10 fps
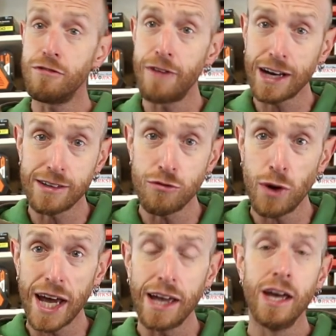effective
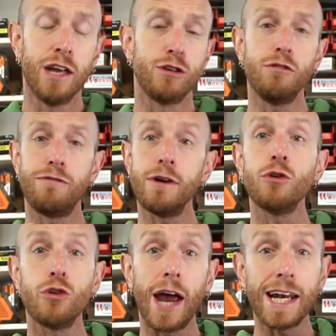way to
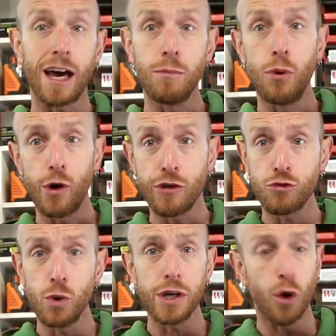fill grain on
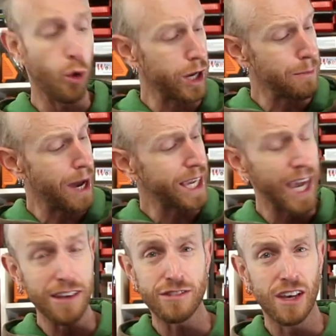porous wood, or in my
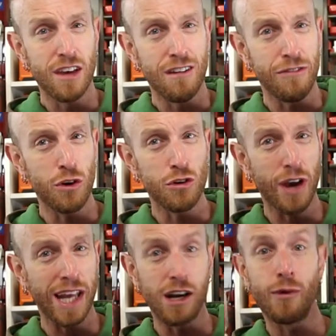case, fill
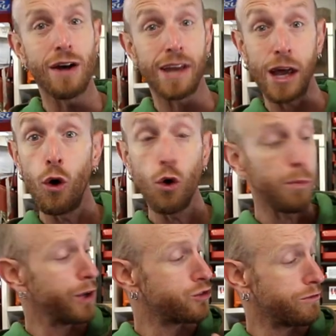grain around a
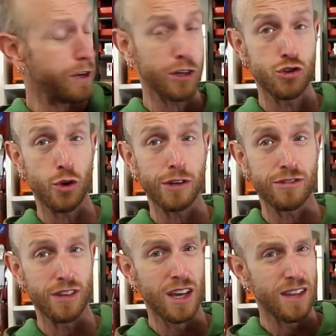whole bunch of finger
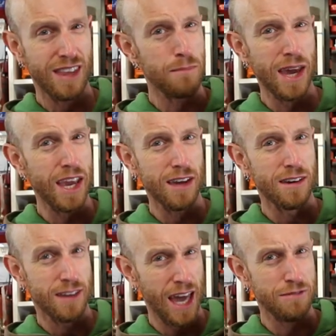joints that may
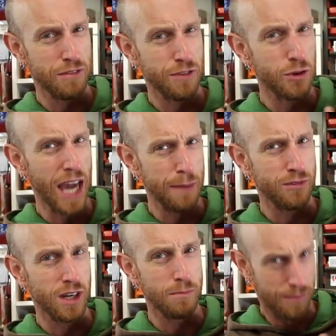have a few
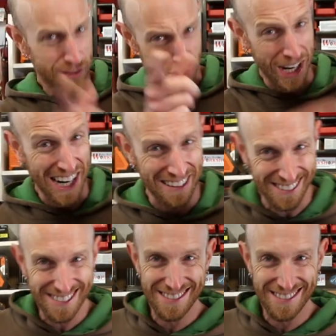gaps in them. Check it out.